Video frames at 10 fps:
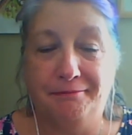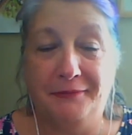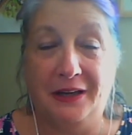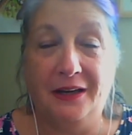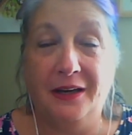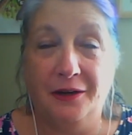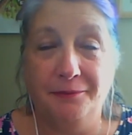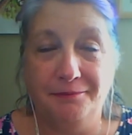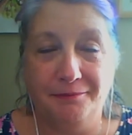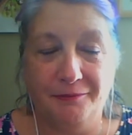You know,
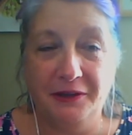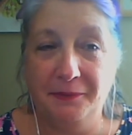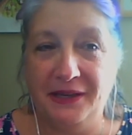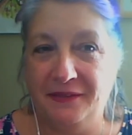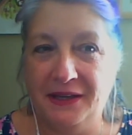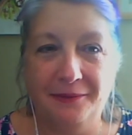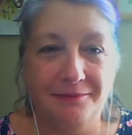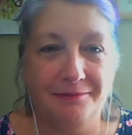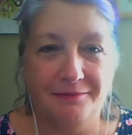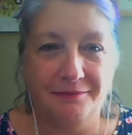we've been there.
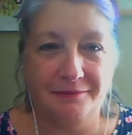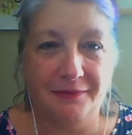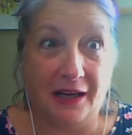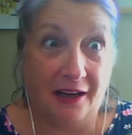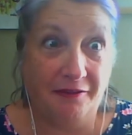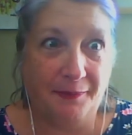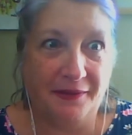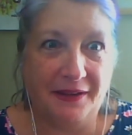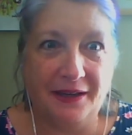I've been there.